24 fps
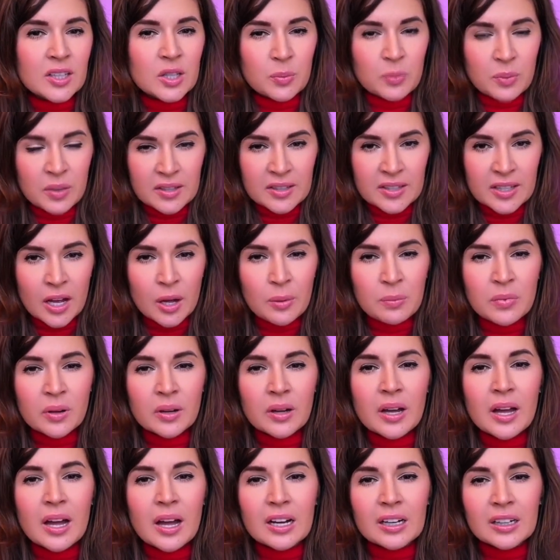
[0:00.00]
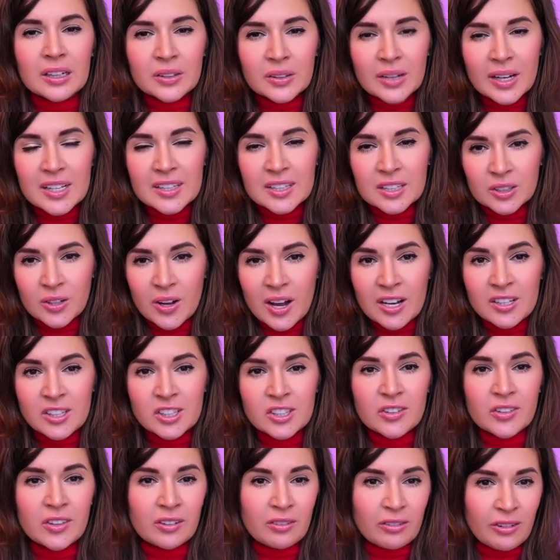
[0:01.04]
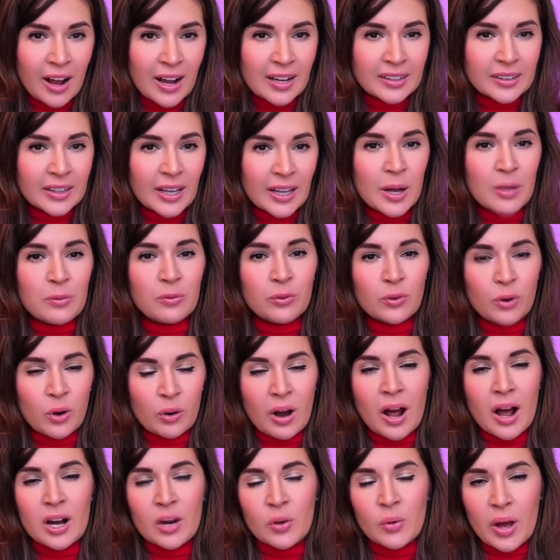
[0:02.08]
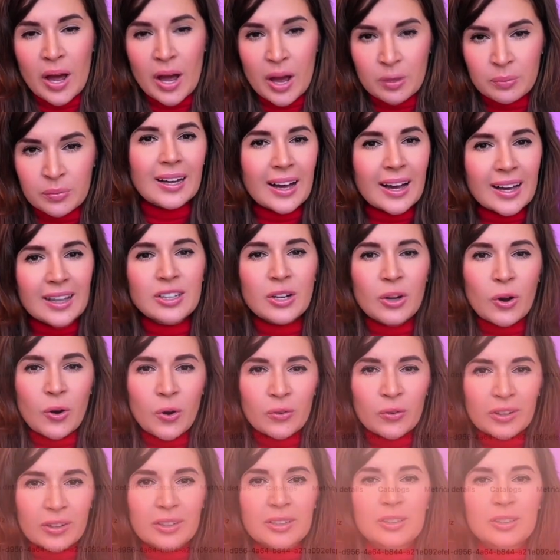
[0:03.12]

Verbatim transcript: spins up, let's launch the runtime for our app. Head over